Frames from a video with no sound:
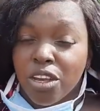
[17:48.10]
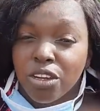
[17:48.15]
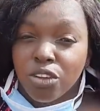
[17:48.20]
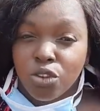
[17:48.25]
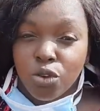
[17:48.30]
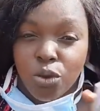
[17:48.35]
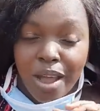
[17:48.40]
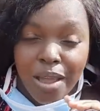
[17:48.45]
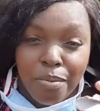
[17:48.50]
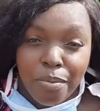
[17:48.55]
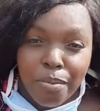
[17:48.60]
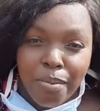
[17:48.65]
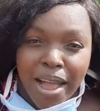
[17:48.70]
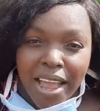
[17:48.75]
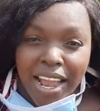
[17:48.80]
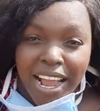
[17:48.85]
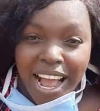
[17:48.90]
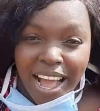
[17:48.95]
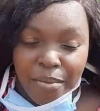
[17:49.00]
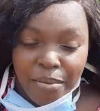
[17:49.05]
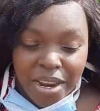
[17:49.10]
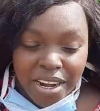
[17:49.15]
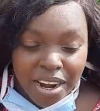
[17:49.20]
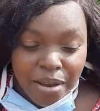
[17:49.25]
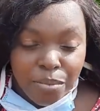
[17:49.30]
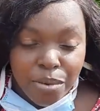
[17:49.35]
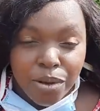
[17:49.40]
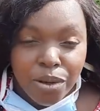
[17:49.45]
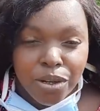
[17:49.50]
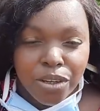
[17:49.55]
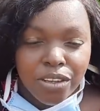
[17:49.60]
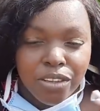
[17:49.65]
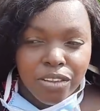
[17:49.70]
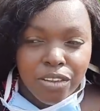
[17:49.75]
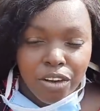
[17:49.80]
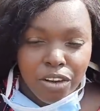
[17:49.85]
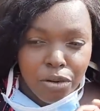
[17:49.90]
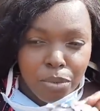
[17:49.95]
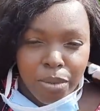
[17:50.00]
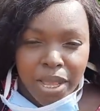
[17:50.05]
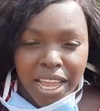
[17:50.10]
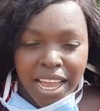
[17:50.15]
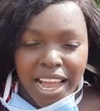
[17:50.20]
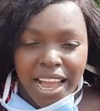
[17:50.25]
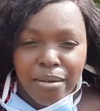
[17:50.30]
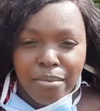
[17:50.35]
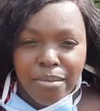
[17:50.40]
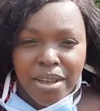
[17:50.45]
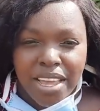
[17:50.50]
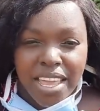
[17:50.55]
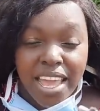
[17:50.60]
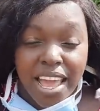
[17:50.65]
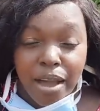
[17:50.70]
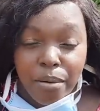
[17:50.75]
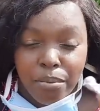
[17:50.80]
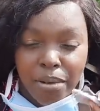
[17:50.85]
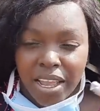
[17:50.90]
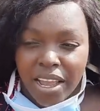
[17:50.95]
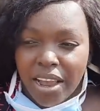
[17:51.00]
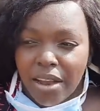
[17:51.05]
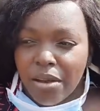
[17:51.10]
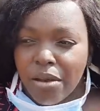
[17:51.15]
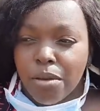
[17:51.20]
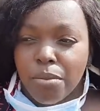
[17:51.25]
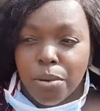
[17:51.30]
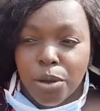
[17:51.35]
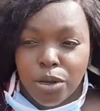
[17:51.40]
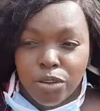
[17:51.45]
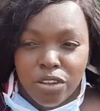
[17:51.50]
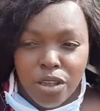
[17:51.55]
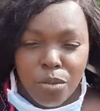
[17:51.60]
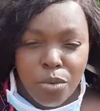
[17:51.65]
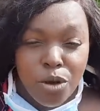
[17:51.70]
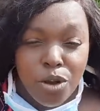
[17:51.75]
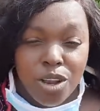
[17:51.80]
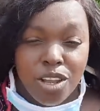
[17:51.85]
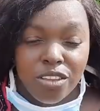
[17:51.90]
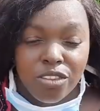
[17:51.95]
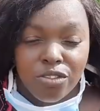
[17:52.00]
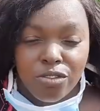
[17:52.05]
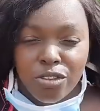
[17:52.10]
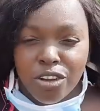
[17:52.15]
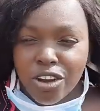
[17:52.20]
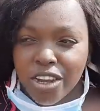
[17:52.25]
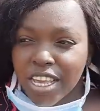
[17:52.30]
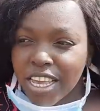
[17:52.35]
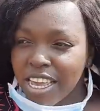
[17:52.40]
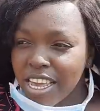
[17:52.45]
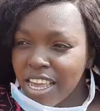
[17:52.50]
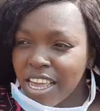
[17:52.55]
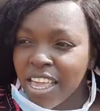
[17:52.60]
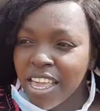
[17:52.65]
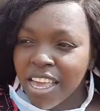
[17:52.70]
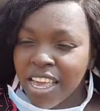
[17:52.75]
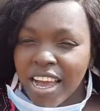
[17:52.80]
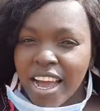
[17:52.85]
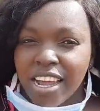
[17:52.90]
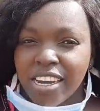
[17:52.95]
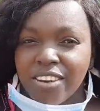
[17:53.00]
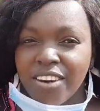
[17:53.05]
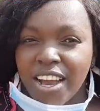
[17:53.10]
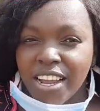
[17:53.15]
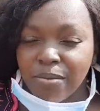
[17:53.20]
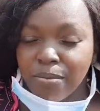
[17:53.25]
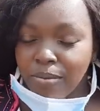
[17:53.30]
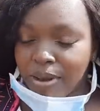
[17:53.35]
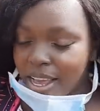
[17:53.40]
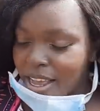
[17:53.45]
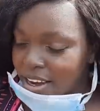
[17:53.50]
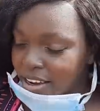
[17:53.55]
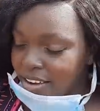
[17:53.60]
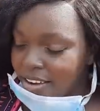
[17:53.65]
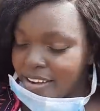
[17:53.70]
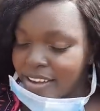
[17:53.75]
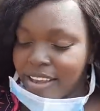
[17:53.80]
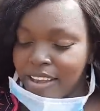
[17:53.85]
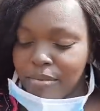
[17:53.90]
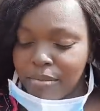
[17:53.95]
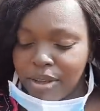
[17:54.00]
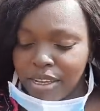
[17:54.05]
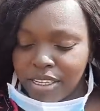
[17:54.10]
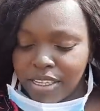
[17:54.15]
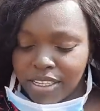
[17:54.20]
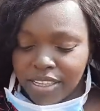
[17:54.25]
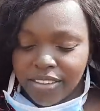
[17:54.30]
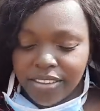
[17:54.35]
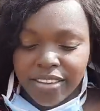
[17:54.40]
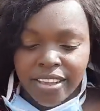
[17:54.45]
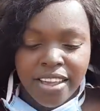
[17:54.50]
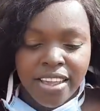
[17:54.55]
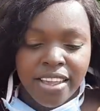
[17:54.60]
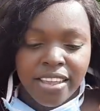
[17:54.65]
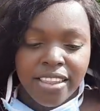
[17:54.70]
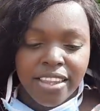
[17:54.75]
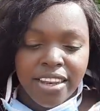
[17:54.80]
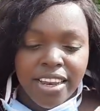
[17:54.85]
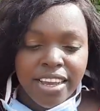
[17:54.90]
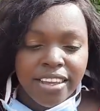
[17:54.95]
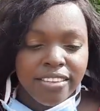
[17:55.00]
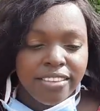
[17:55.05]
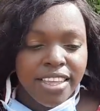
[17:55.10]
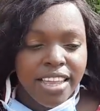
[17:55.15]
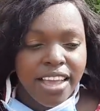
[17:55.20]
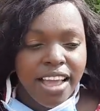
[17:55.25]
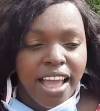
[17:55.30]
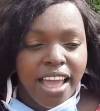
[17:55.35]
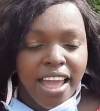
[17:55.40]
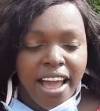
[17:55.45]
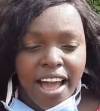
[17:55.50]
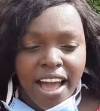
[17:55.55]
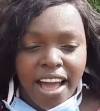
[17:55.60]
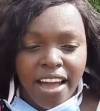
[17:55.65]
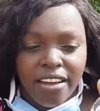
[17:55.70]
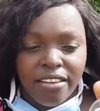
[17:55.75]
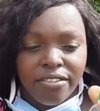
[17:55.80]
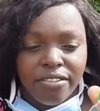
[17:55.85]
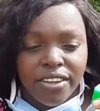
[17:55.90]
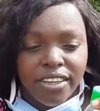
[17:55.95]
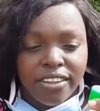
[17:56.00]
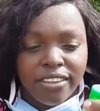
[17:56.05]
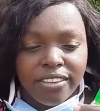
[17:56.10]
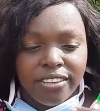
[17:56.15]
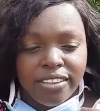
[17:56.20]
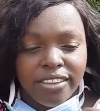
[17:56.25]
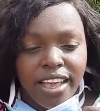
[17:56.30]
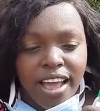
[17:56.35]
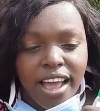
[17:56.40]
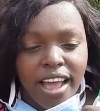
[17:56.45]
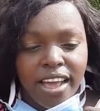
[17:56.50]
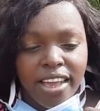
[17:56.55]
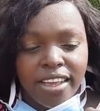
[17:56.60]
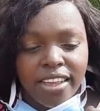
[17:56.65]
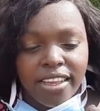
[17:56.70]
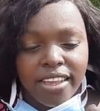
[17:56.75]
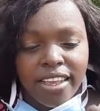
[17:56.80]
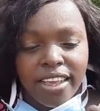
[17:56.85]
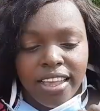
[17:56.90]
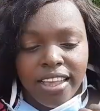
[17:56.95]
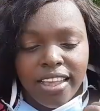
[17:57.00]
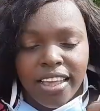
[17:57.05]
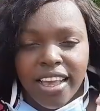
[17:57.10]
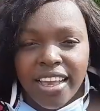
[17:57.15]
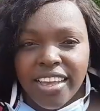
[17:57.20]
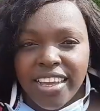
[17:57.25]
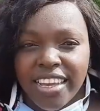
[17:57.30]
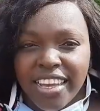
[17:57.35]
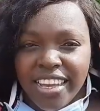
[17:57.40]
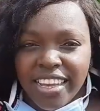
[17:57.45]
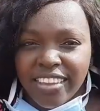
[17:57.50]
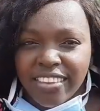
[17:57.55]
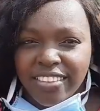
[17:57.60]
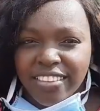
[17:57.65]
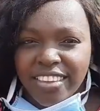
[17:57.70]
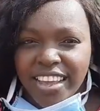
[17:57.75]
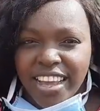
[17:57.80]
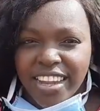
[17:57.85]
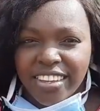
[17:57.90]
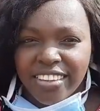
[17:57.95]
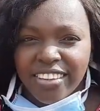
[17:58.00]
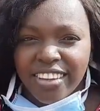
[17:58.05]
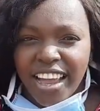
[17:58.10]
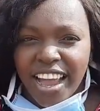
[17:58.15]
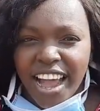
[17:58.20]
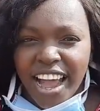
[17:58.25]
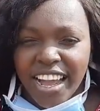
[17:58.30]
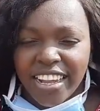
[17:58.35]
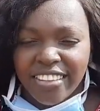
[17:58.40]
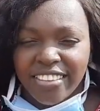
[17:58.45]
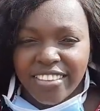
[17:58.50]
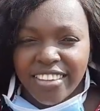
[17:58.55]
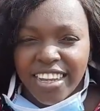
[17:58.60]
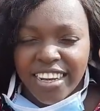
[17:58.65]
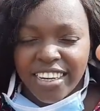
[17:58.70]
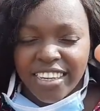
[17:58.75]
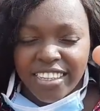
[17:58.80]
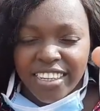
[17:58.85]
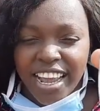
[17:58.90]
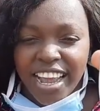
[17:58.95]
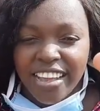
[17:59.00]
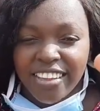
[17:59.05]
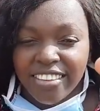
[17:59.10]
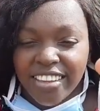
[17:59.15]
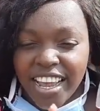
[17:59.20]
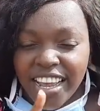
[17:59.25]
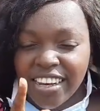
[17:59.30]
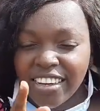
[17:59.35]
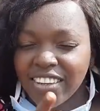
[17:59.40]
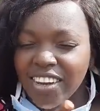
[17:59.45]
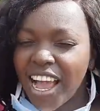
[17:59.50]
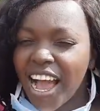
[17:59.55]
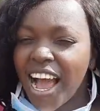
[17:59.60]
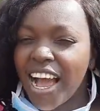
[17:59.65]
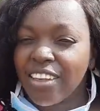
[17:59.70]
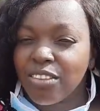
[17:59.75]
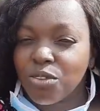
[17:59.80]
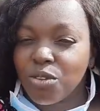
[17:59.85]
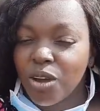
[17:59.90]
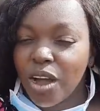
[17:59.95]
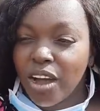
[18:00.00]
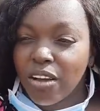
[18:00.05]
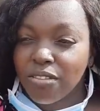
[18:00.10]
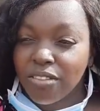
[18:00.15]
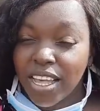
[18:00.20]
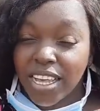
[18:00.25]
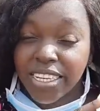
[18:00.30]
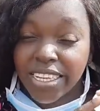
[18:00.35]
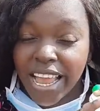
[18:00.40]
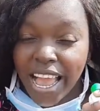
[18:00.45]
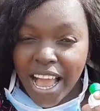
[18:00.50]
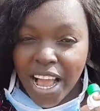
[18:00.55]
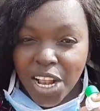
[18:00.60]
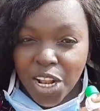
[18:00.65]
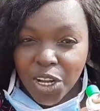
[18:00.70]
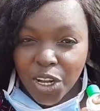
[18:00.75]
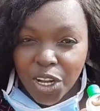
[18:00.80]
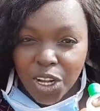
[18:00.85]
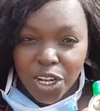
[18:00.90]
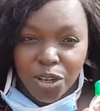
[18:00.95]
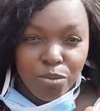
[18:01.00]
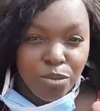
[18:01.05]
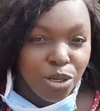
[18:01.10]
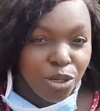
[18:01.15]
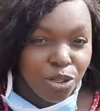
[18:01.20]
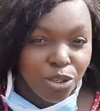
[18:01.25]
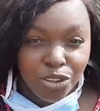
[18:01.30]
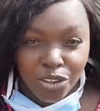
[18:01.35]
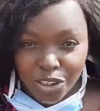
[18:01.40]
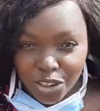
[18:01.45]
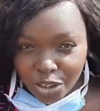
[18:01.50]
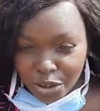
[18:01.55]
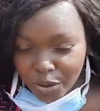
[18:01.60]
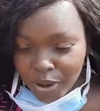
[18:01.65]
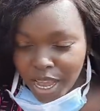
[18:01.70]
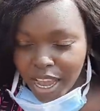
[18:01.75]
to wipe my camera because, or my camera, yeah, my camera because I'm always vlogging. I don't have blurry images. The next thing I have is uh, instant hand sanitizer. It has to have that alcohol because you know we